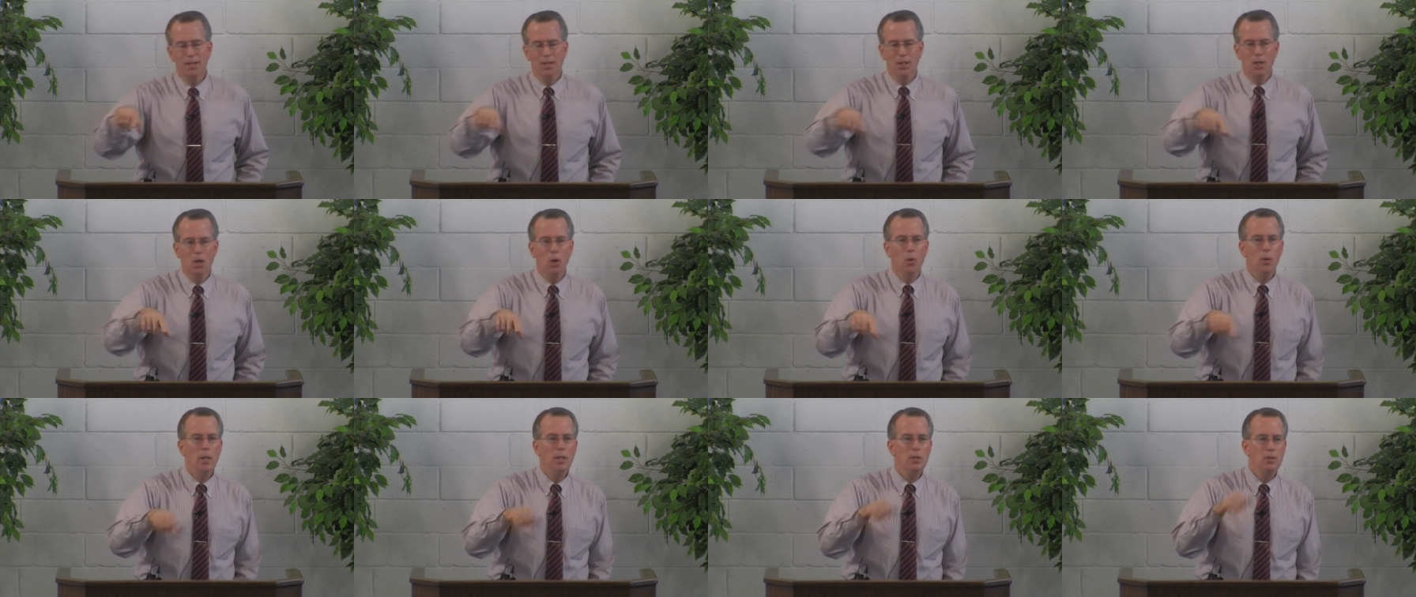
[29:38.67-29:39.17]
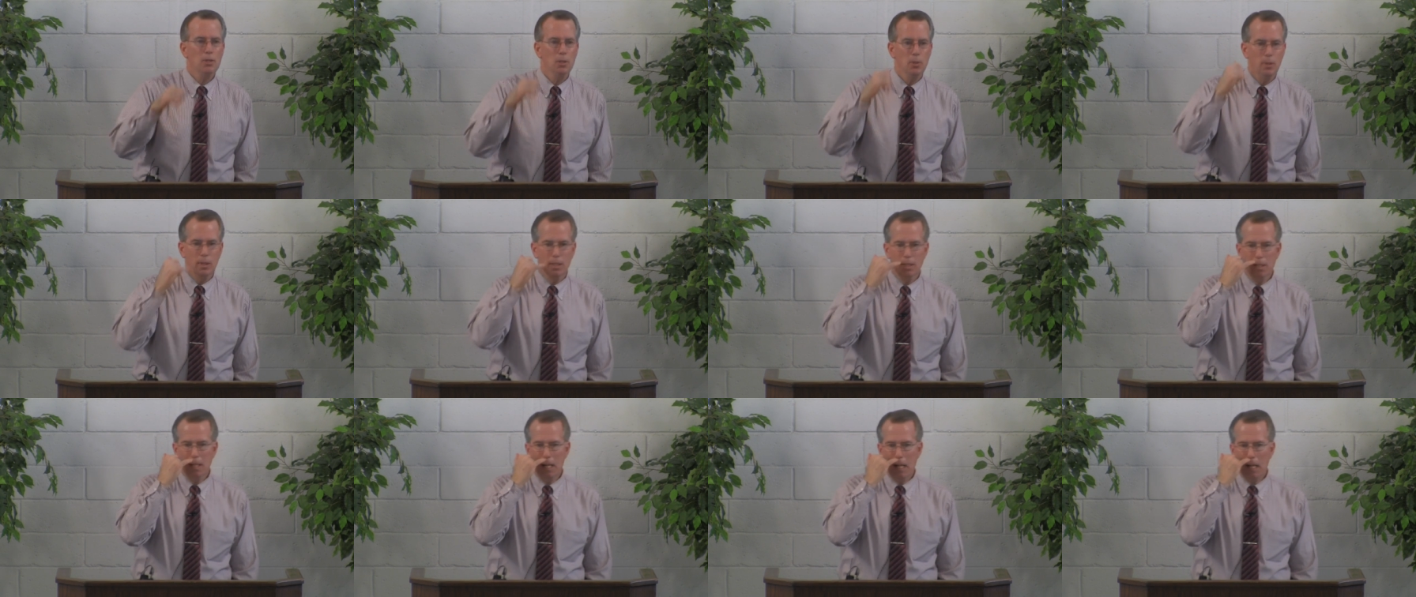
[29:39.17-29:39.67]
go into
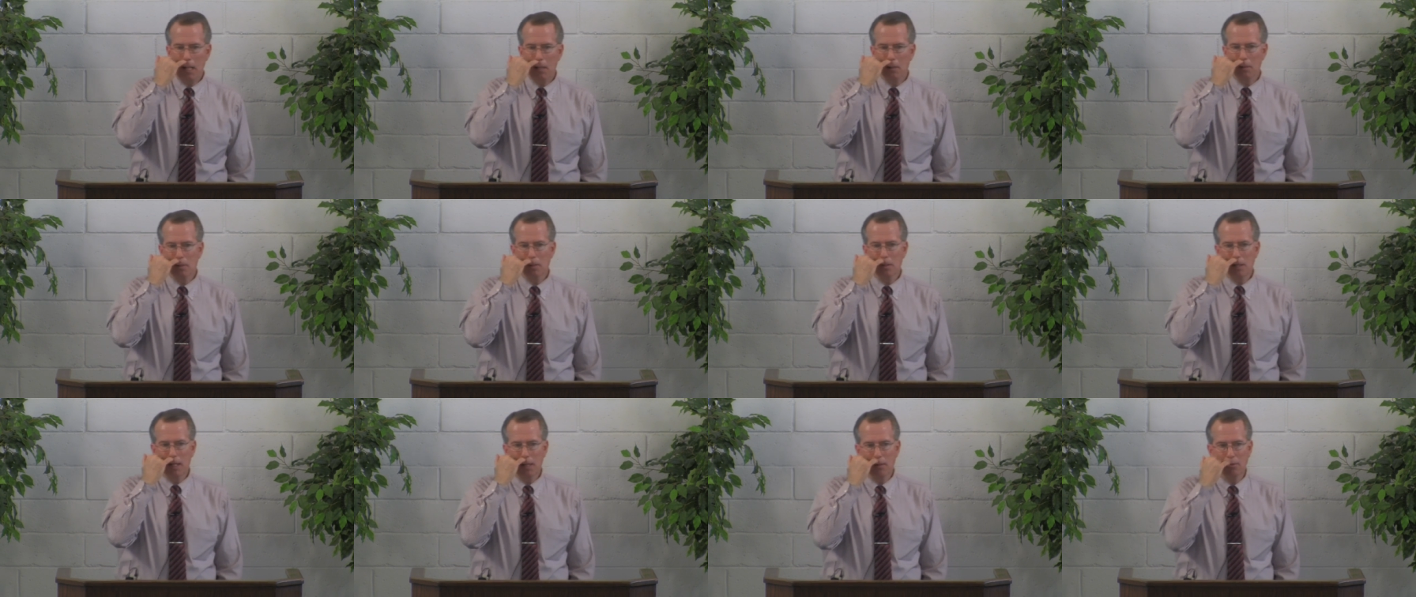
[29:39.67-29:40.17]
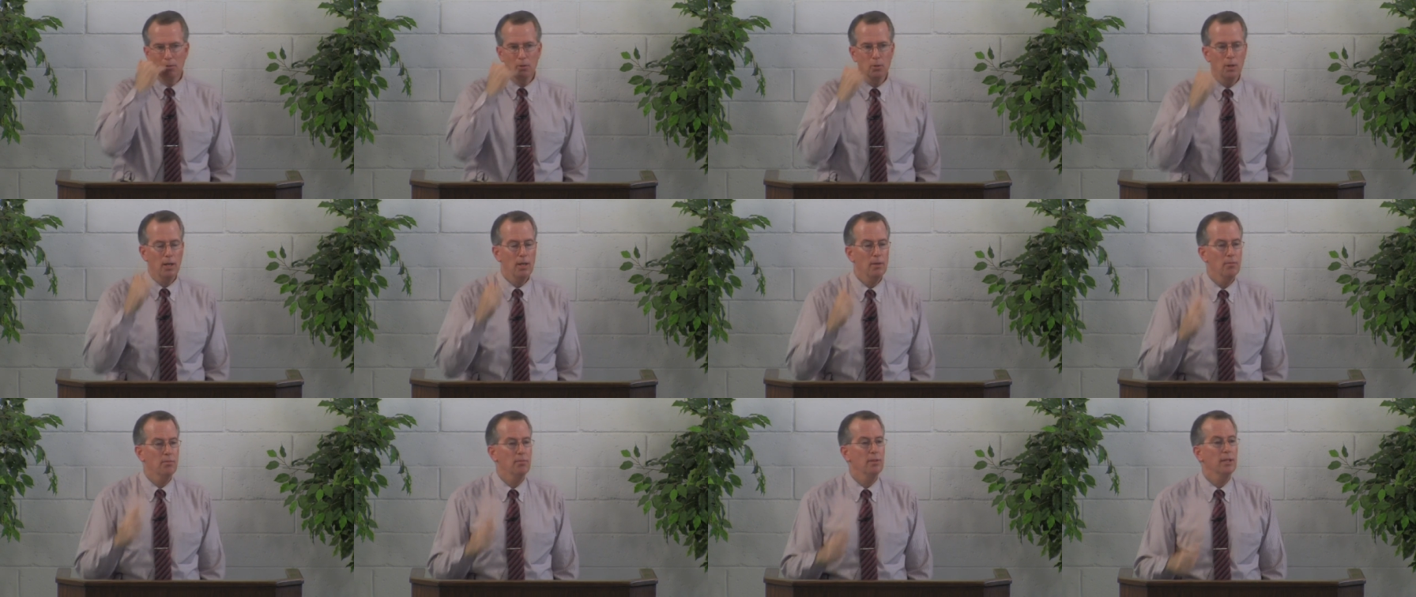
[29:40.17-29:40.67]
it and
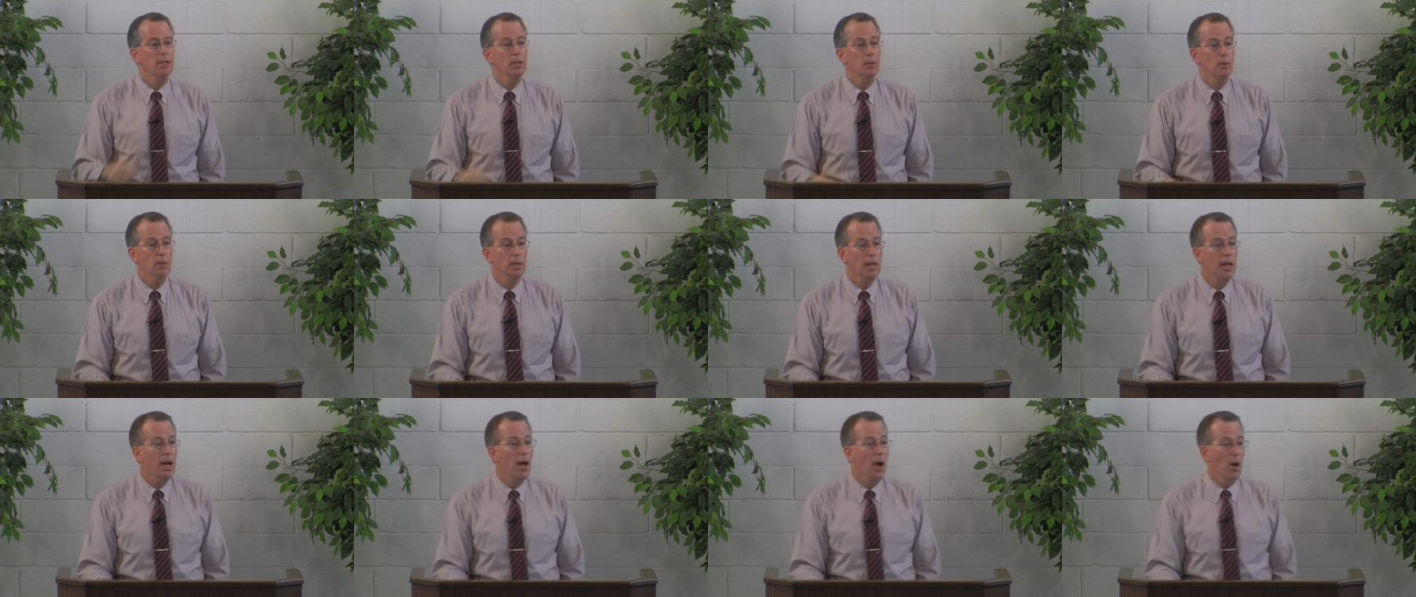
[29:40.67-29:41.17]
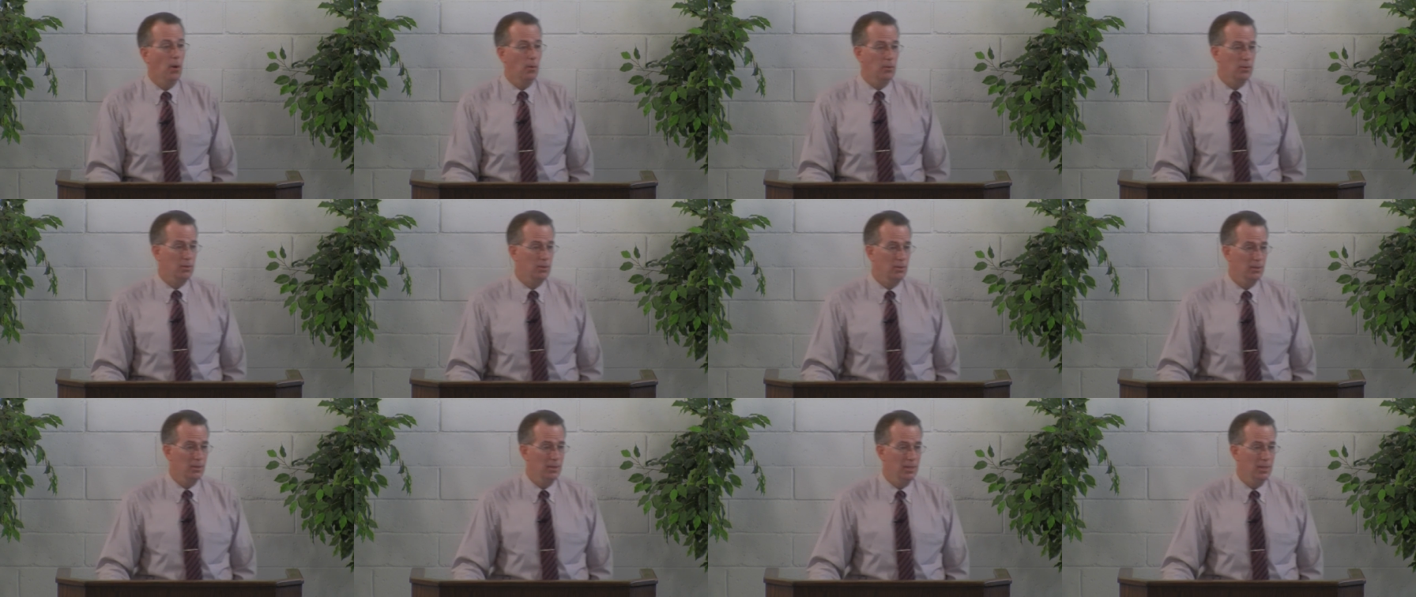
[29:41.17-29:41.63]
try to figure it out.